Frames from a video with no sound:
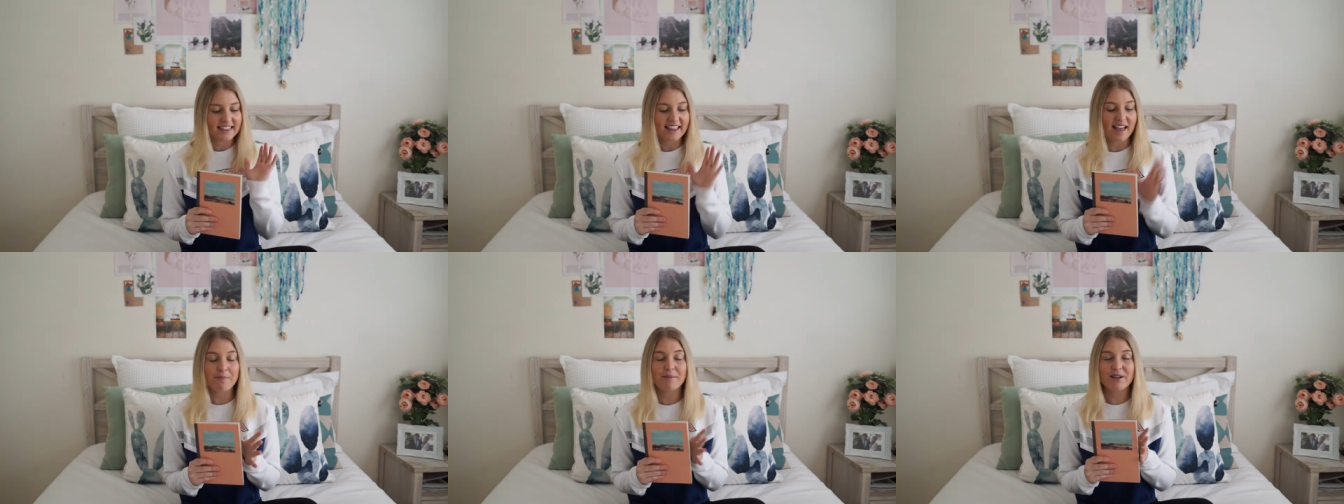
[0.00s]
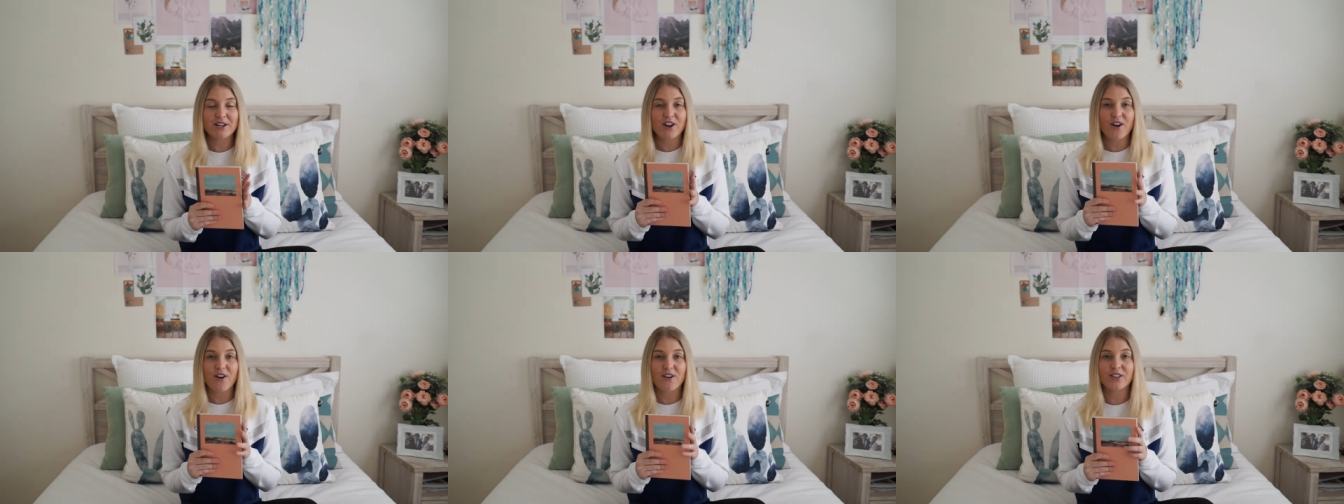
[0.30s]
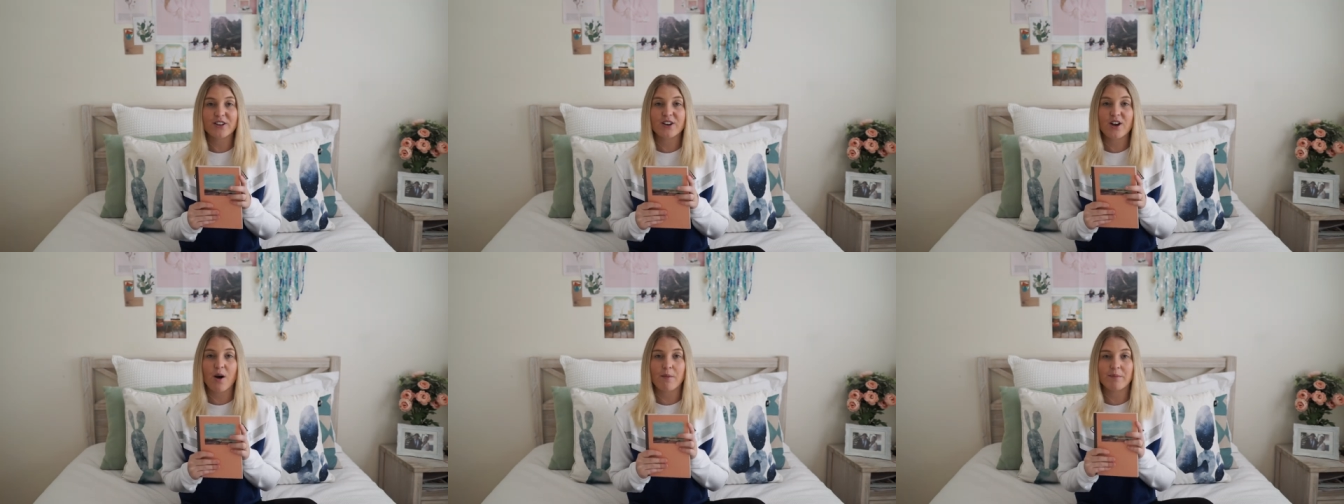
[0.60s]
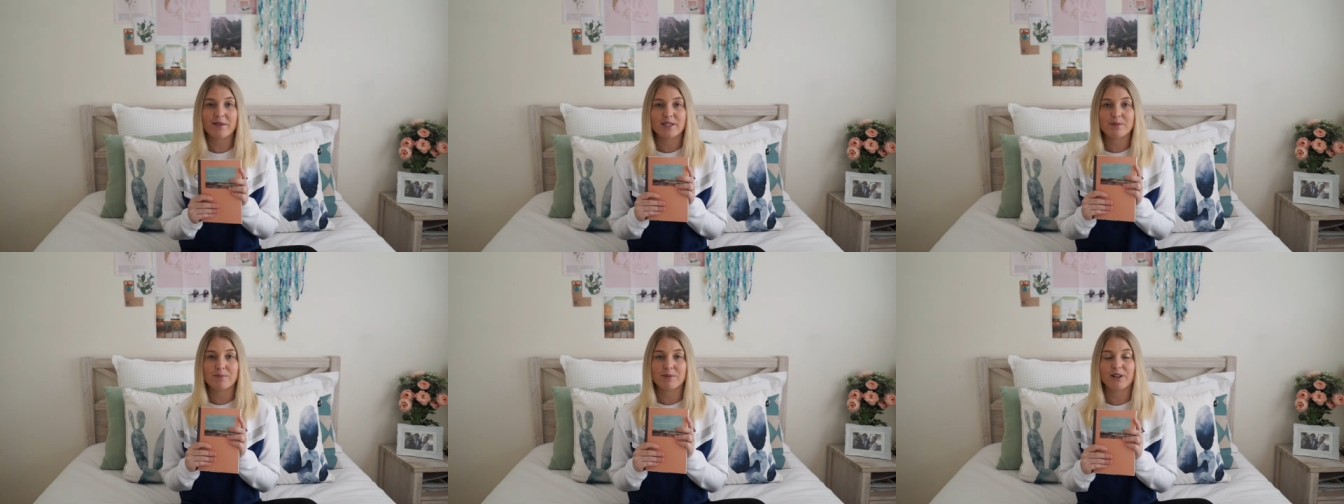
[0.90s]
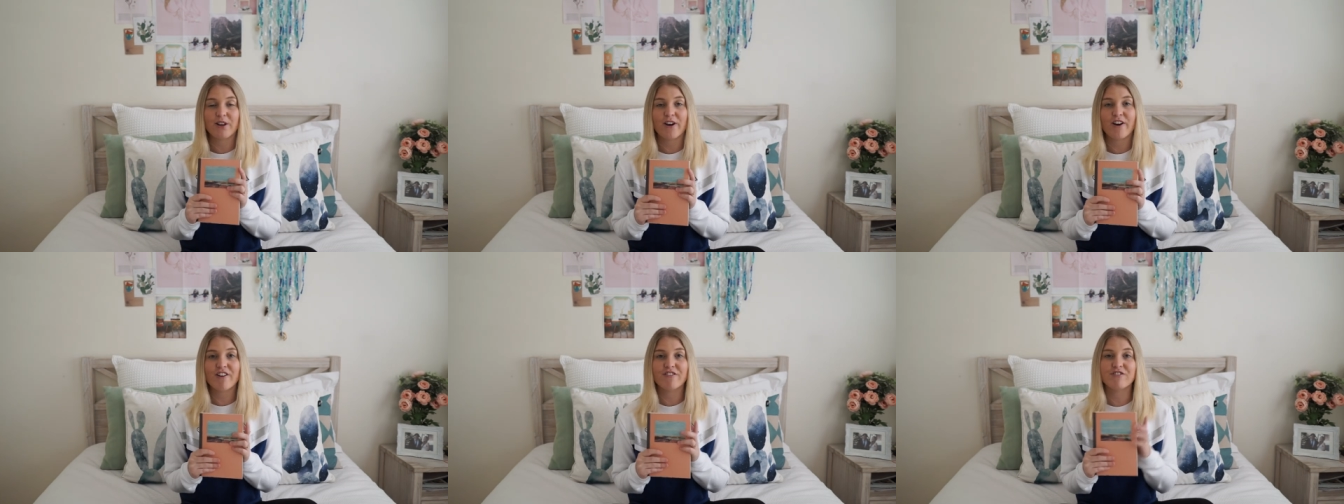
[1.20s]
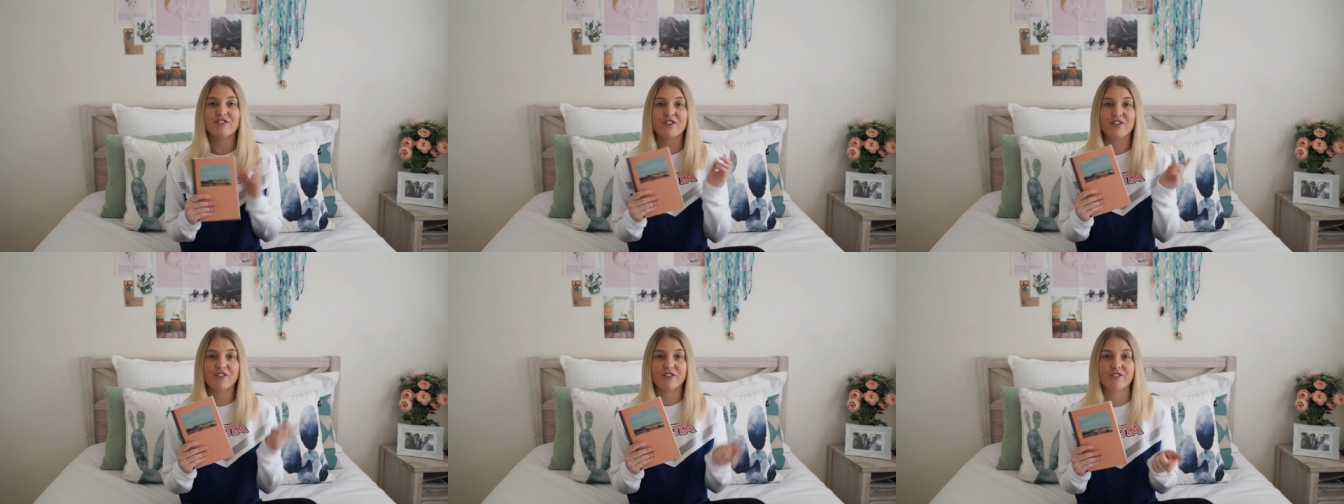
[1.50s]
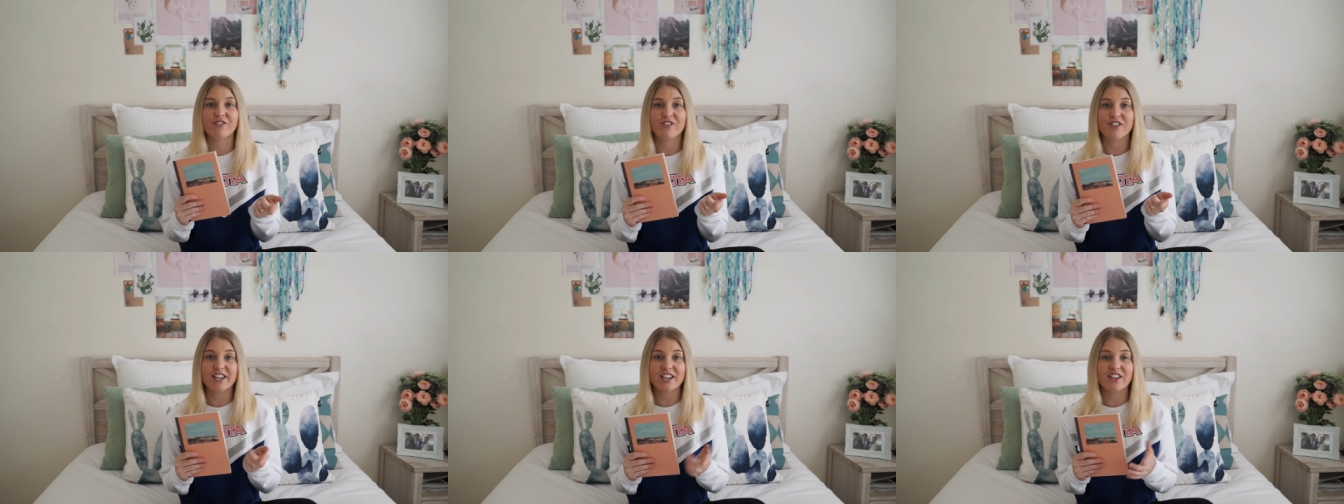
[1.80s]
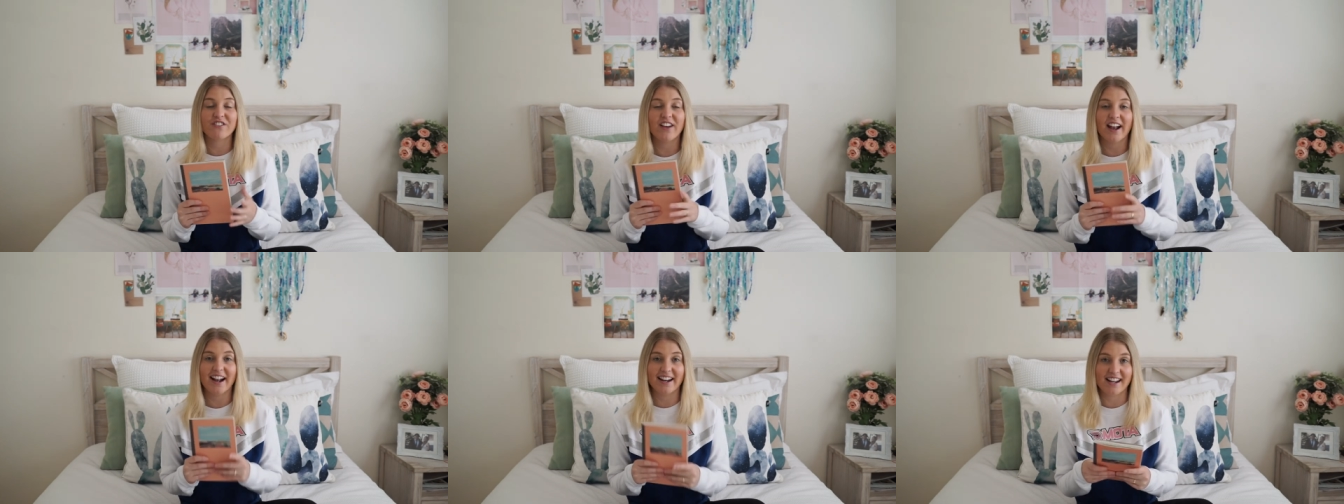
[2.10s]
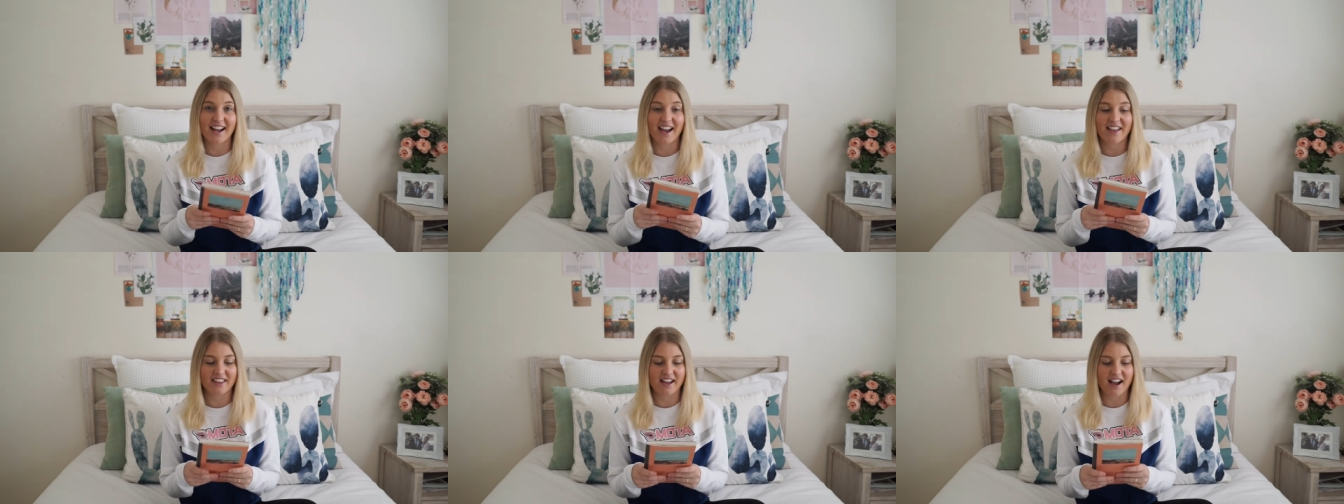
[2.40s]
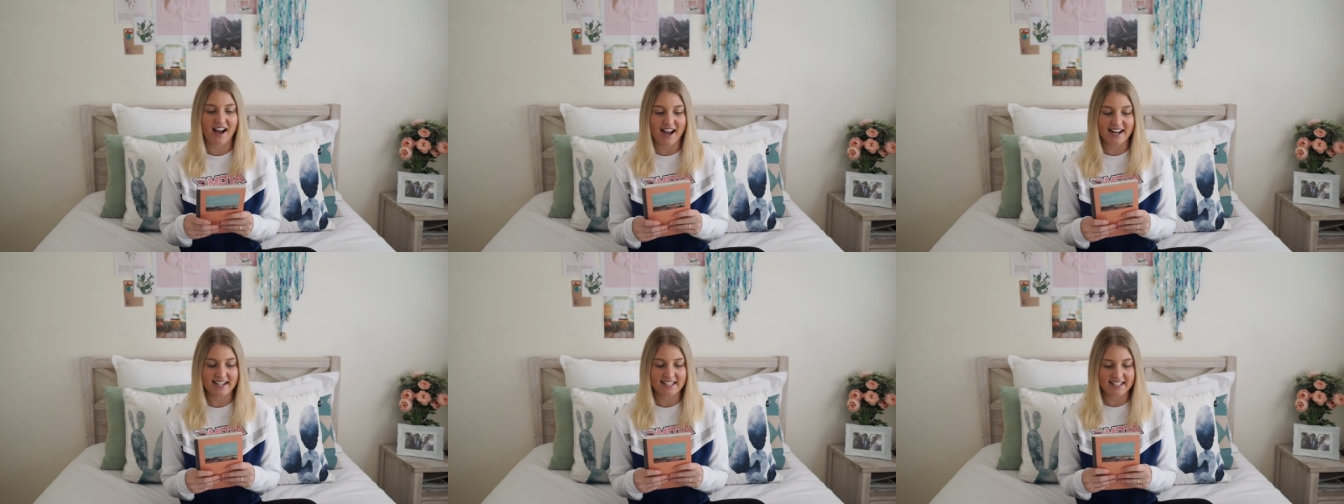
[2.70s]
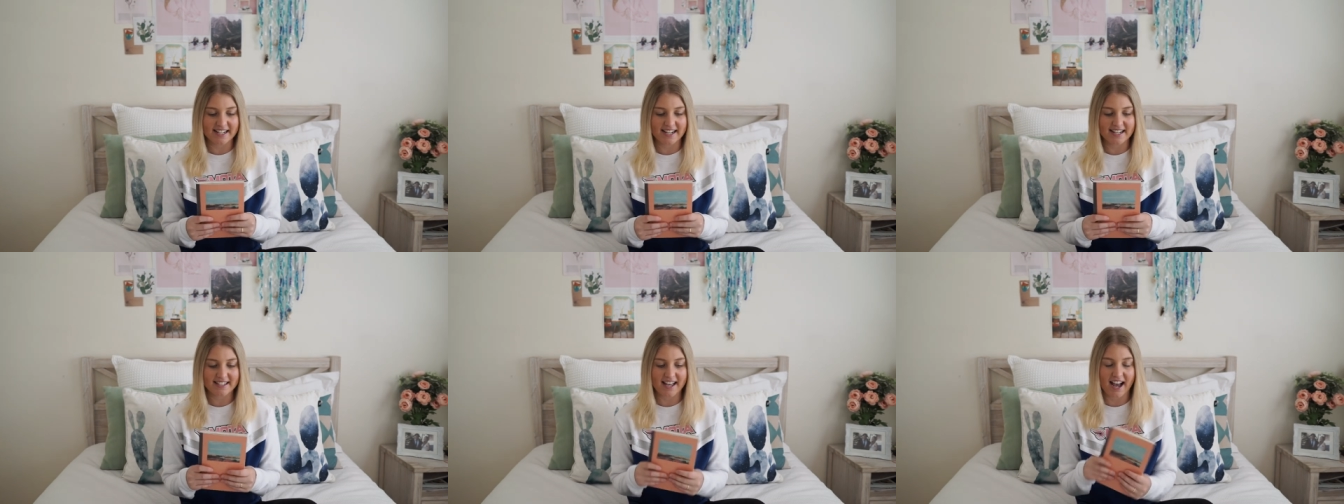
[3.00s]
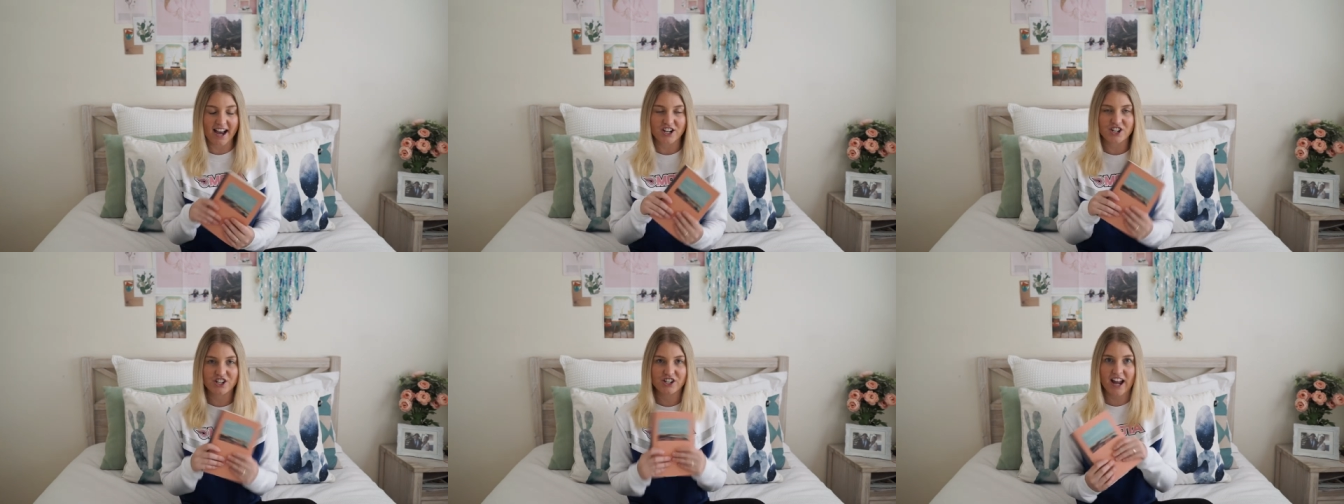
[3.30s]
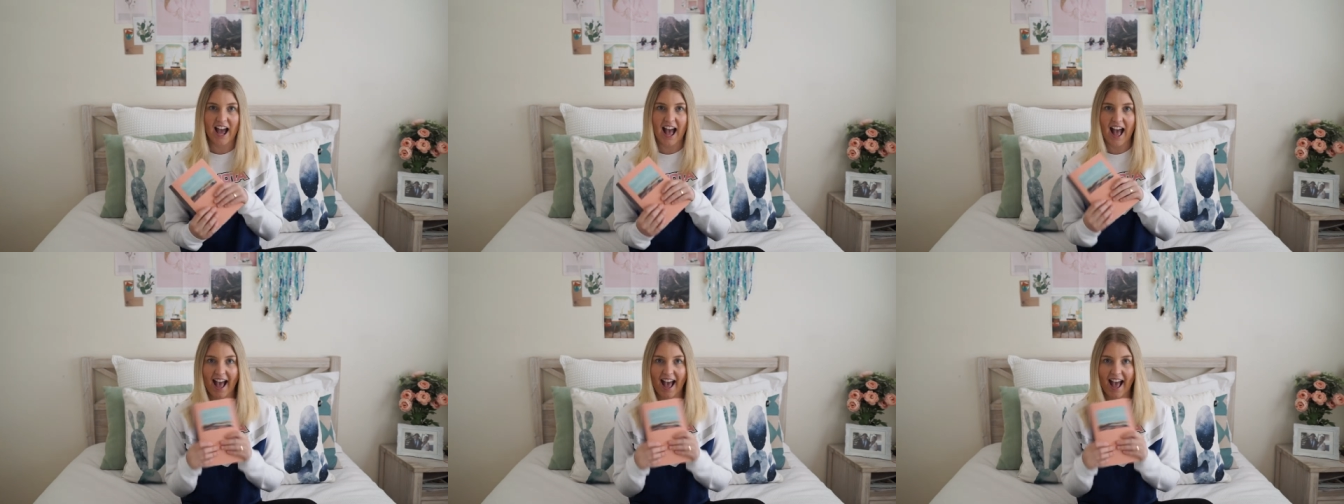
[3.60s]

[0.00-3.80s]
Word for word: Let me know in the comments below if you think of any other ideas I should